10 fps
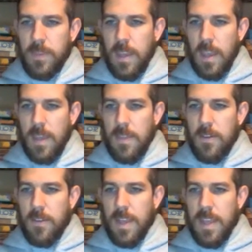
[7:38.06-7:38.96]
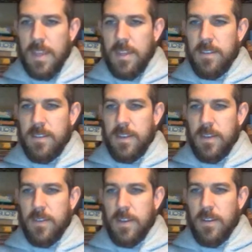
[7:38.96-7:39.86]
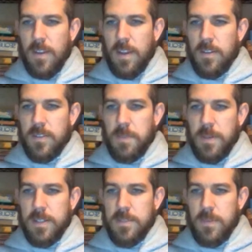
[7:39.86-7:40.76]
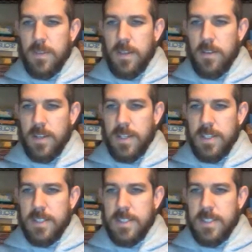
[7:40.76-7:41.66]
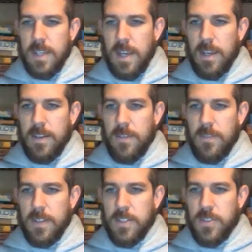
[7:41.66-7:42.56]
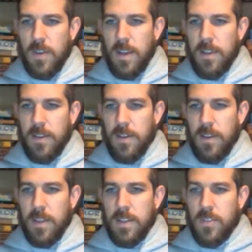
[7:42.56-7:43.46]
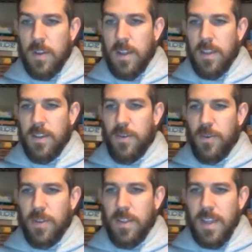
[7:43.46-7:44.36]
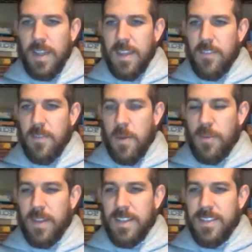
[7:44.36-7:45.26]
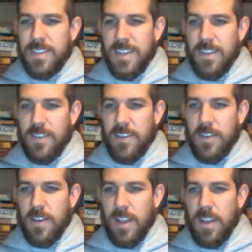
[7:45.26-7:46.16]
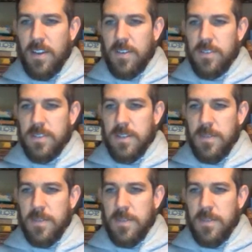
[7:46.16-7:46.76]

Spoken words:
And they're interior angles because, well, they are inside of the triangle. Remote interior angles.